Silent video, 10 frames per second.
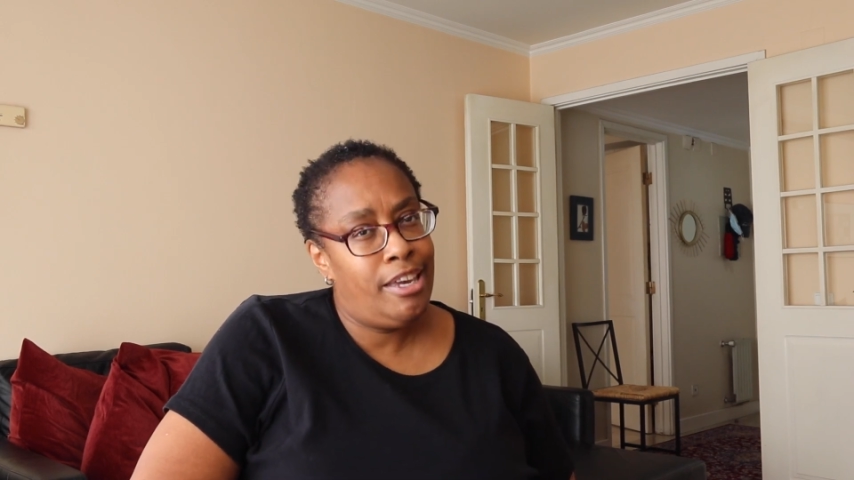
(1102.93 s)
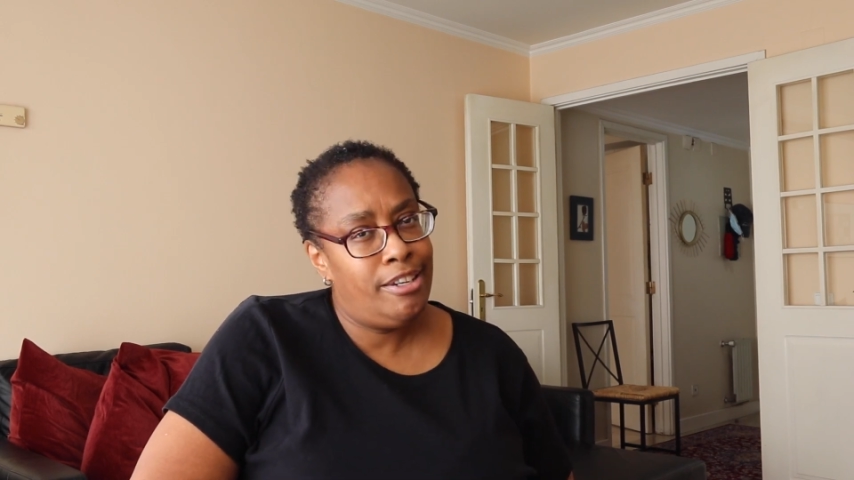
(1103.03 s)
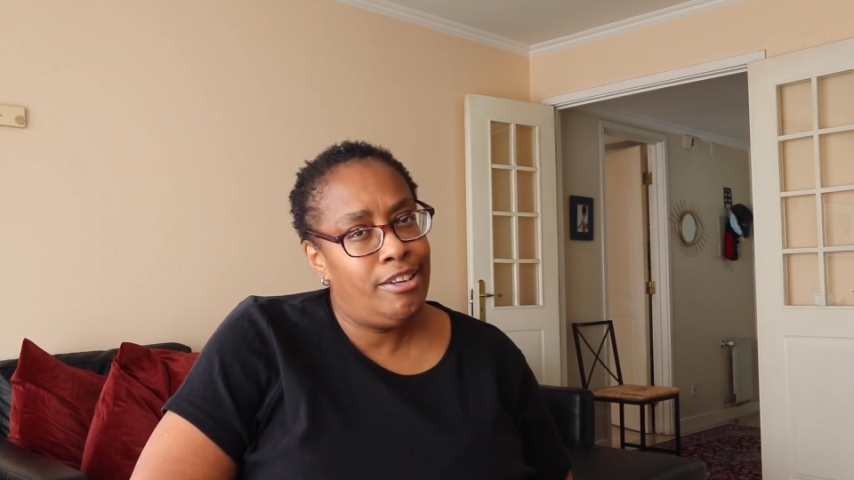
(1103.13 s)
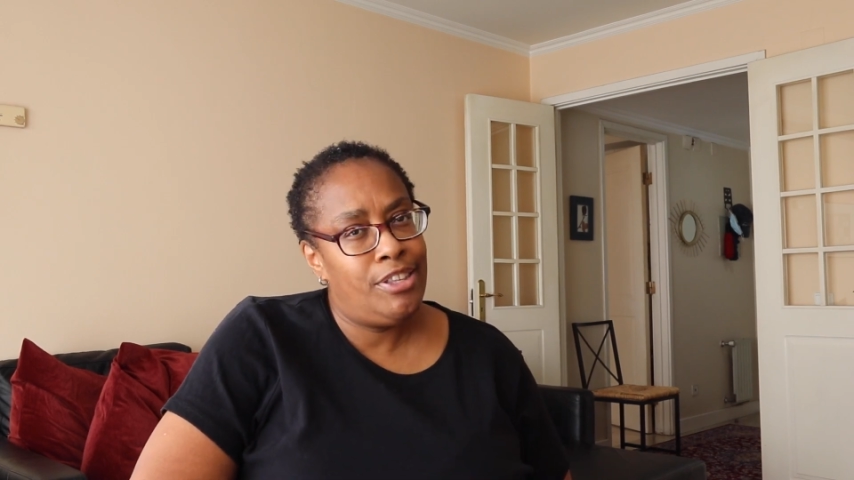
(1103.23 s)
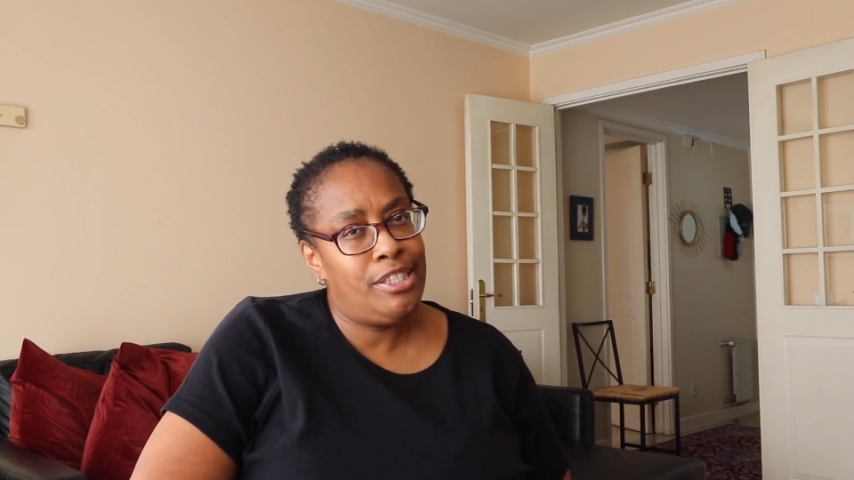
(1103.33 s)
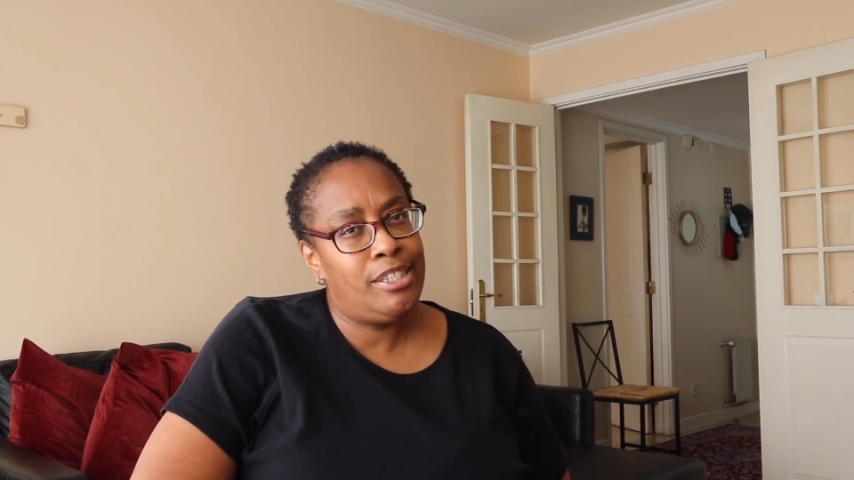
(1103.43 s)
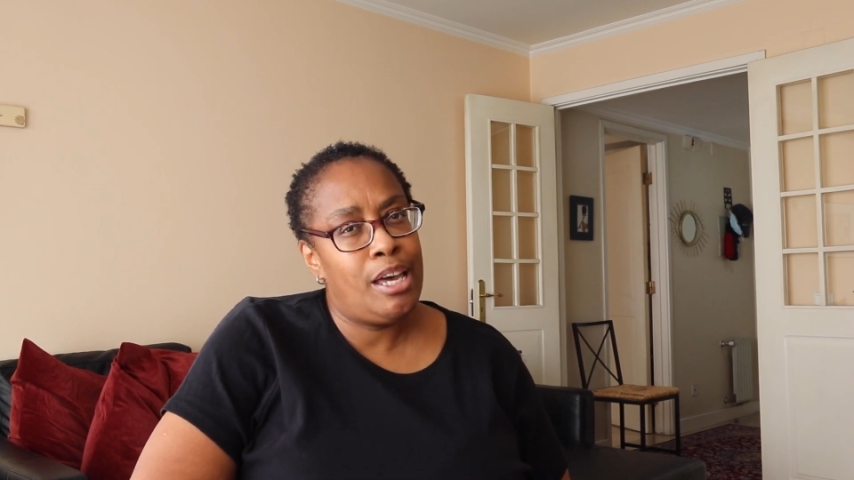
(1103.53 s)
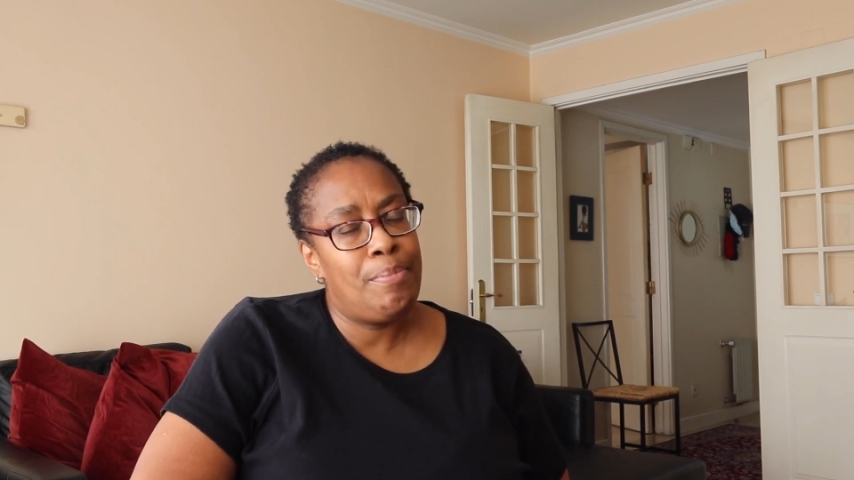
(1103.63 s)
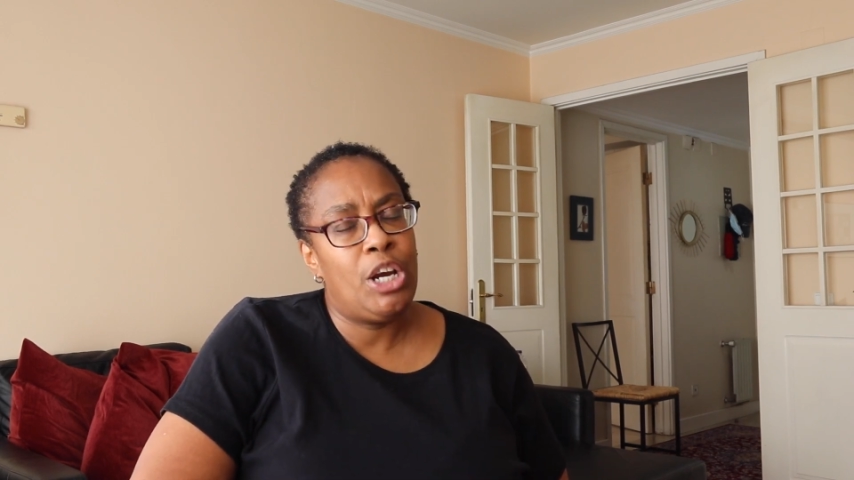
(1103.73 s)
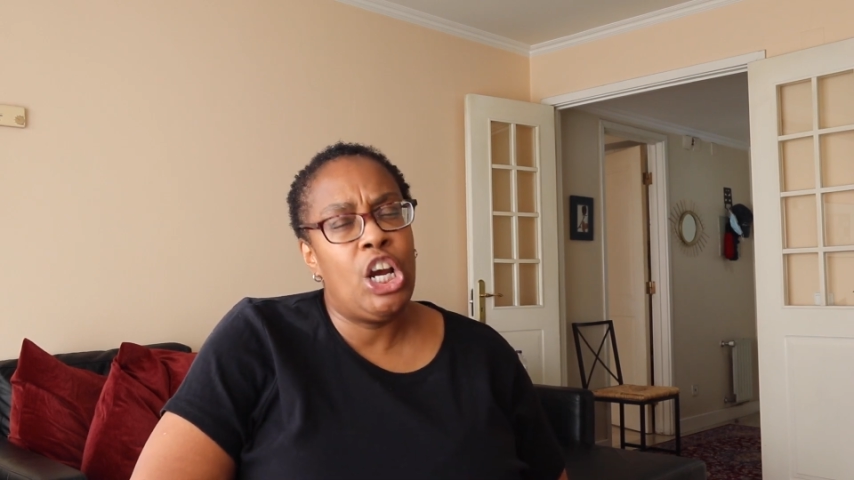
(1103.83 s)
end of the
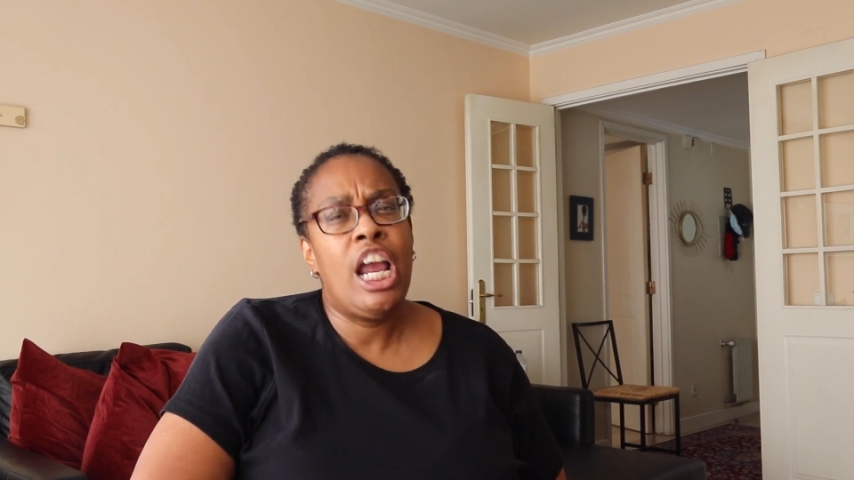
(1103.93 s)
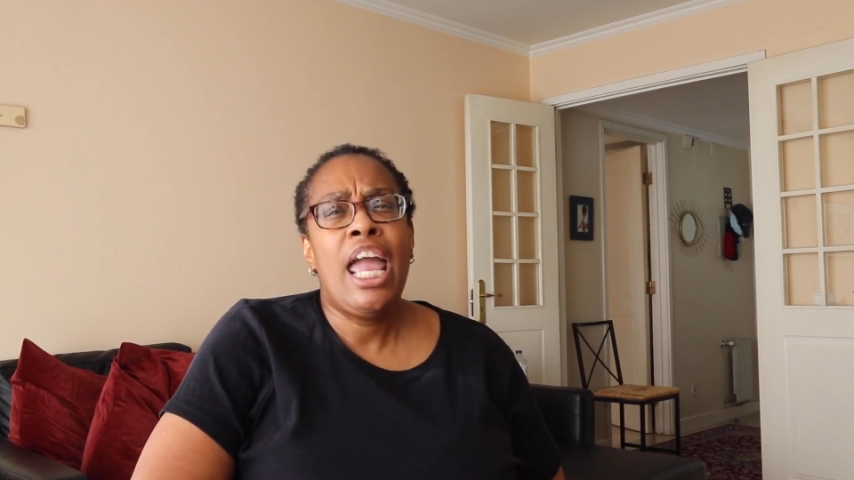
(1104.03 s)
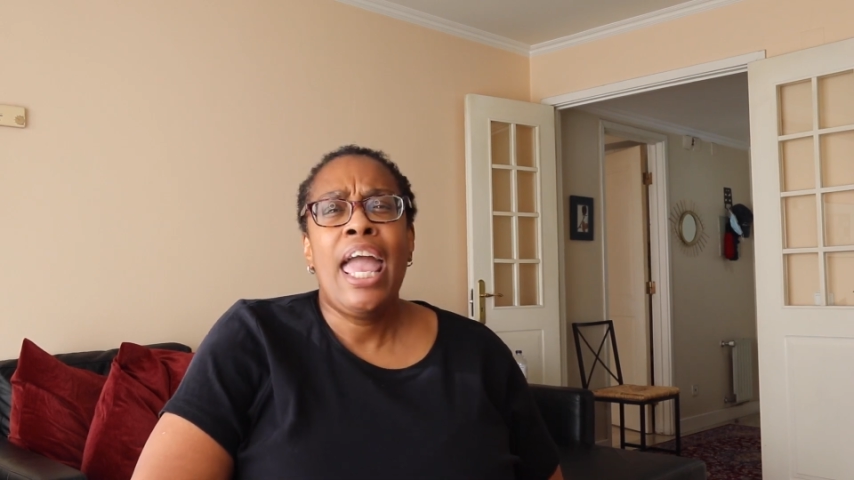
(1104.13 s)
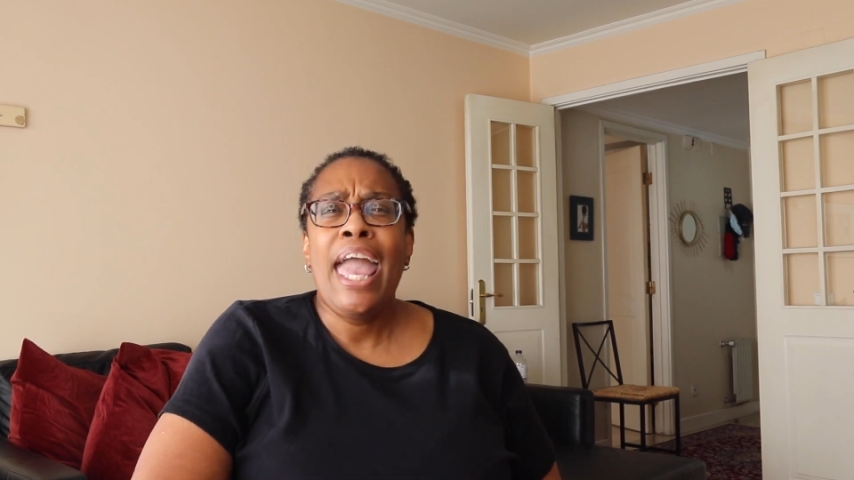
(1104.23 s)
summer.